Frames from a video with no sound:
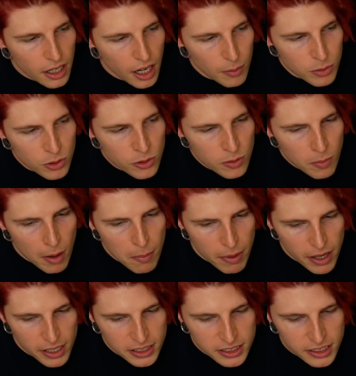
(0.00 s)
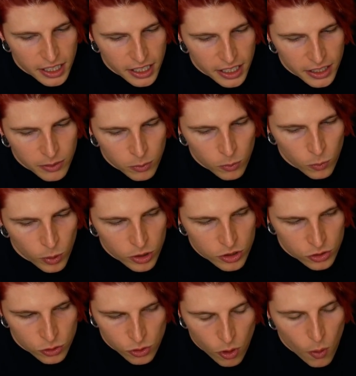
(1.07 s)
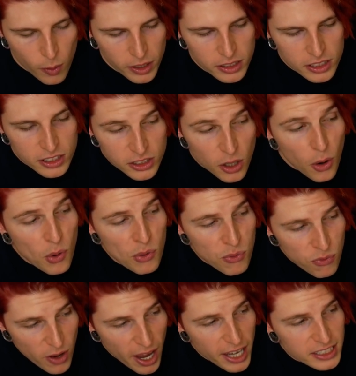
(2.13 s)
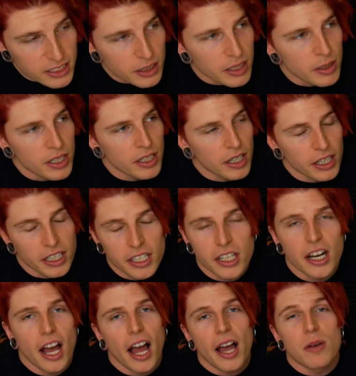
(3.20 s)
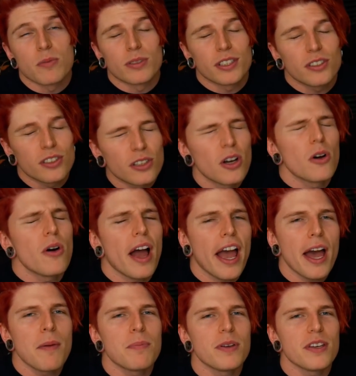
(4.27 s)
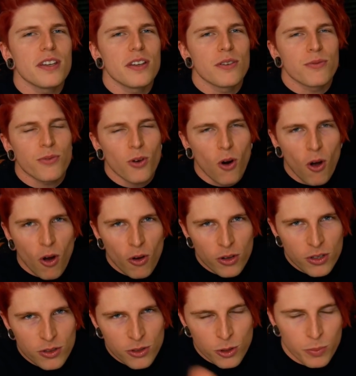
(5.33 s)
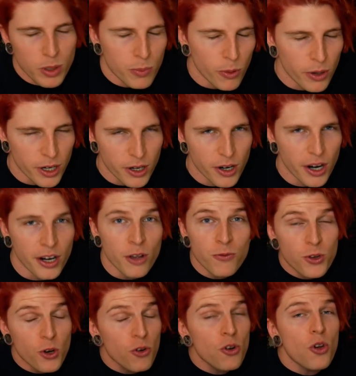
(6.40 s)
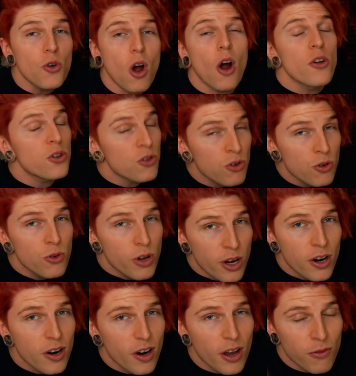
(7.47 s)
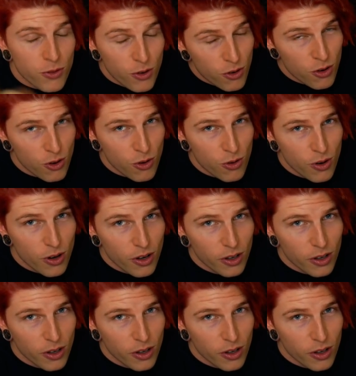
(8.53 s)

I'm doing my best, and we're just growing so fast. And again, I'm so happy for all you new people here. And if you're new, are you new here? If you're new,